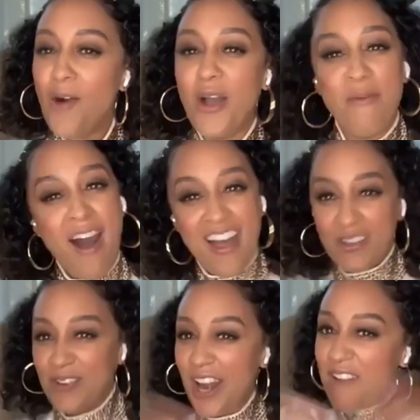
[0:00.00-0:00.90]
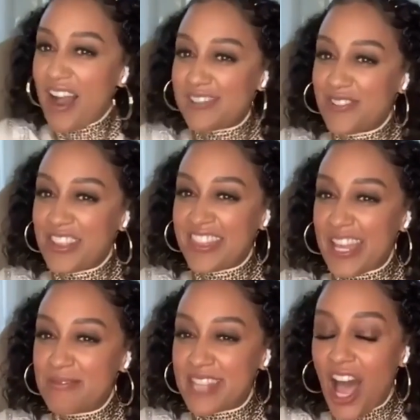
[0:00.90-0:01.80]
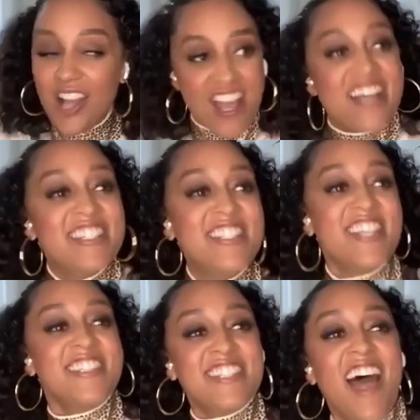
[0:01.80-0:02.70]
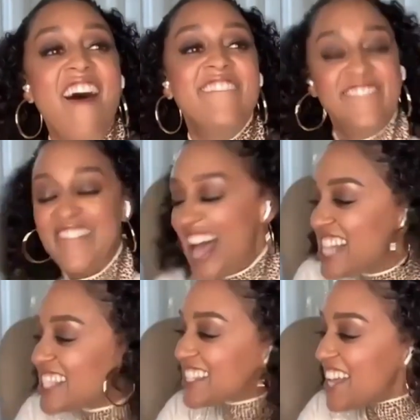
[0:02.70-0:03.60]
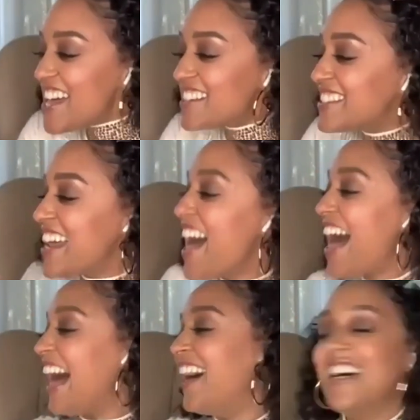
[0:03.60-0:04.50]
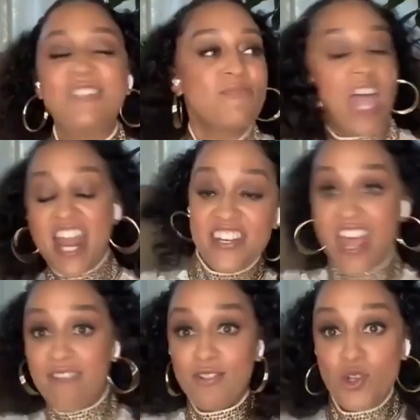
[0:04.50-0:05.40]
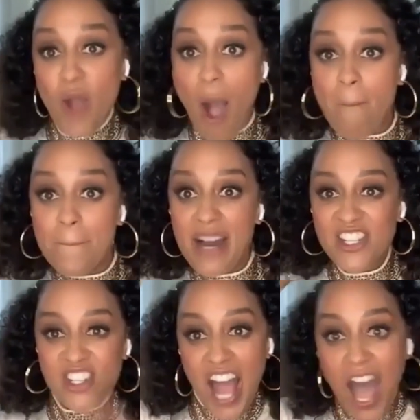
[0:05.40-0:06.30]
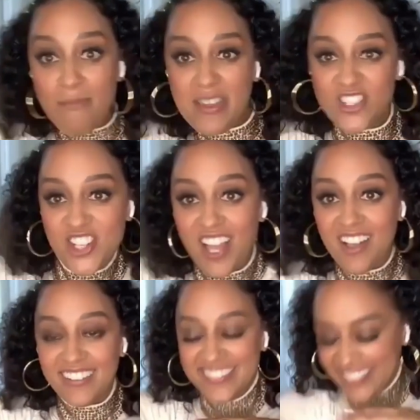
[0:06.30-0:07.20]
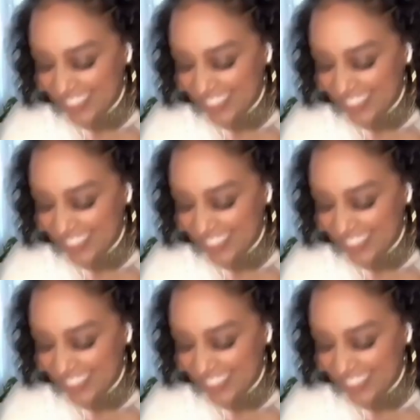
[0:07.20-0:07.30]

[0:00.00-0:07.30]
Oh, come on. What I watched for the theme song? Sister, sister, never knew how much I missed ya.